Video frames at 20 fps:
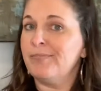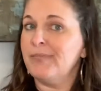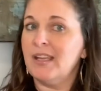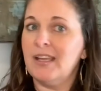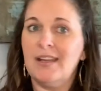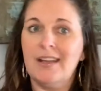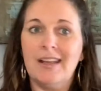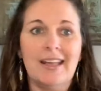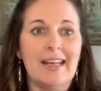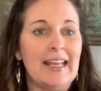
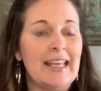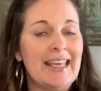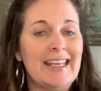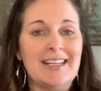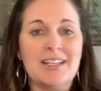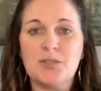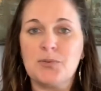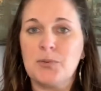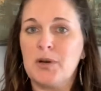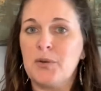And
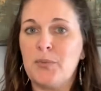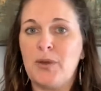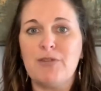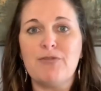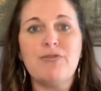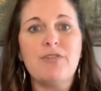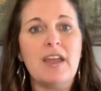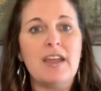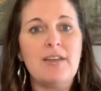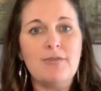again, it's one of my
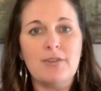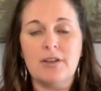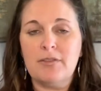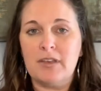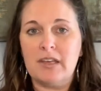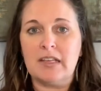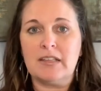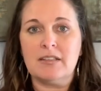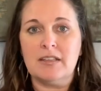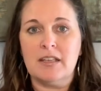favorite
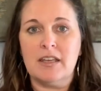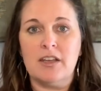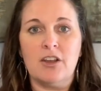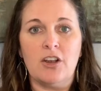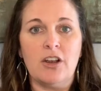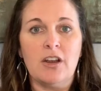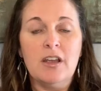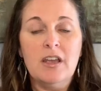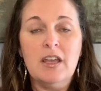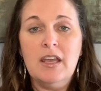things
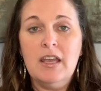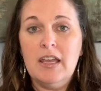here